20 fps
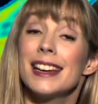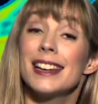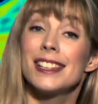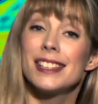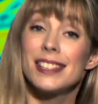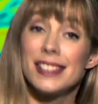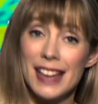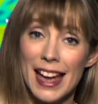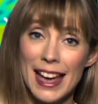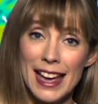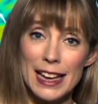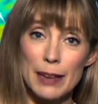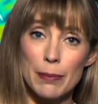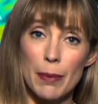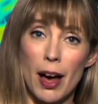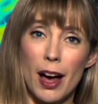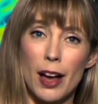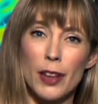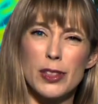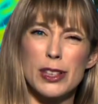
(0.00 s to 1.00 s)
staying
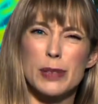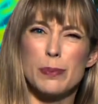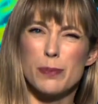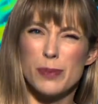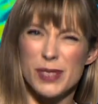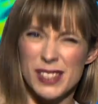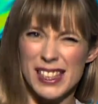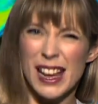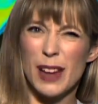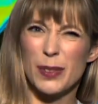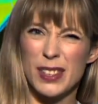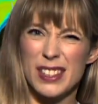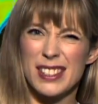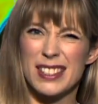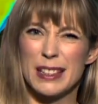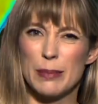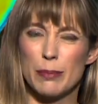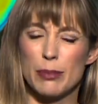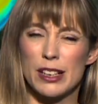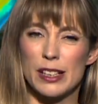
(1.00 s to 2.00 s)
mild, this
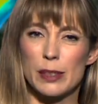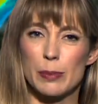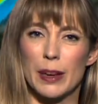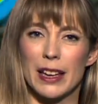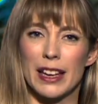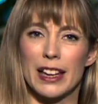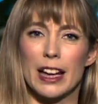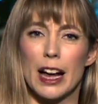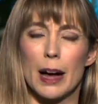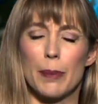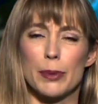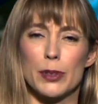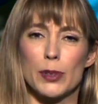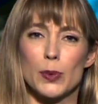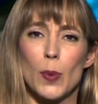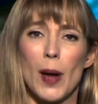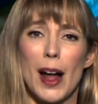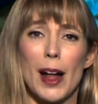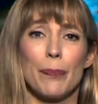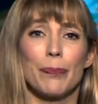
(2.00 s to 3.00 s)
southeasterly breeze picking up
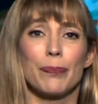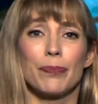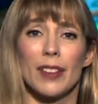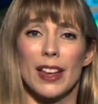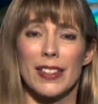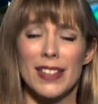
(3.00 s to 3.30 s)
as well.